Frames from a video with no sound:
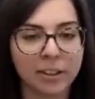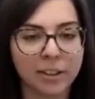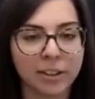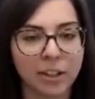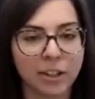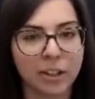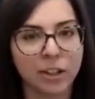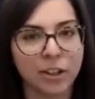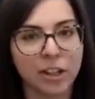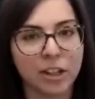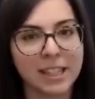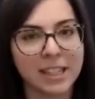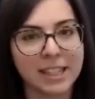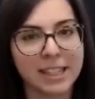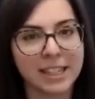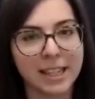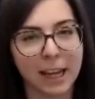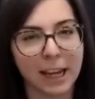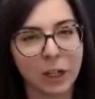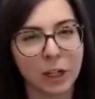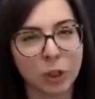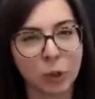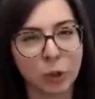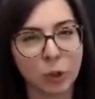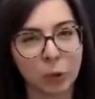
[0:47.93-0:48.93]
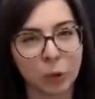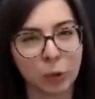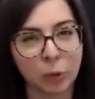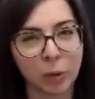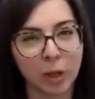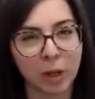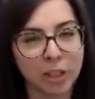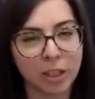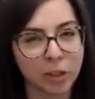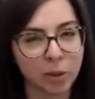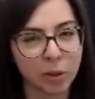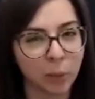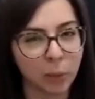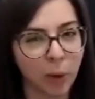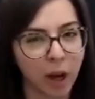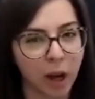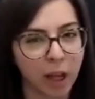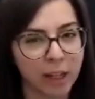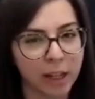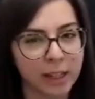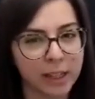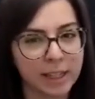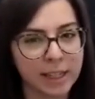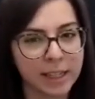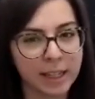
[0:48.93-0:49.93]
so you can schedule
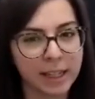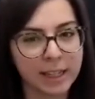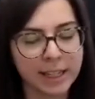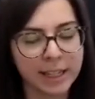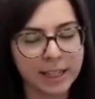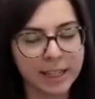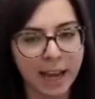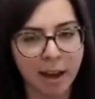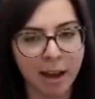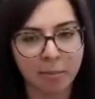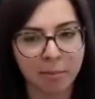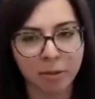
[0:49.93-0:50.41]
one-to-ones and set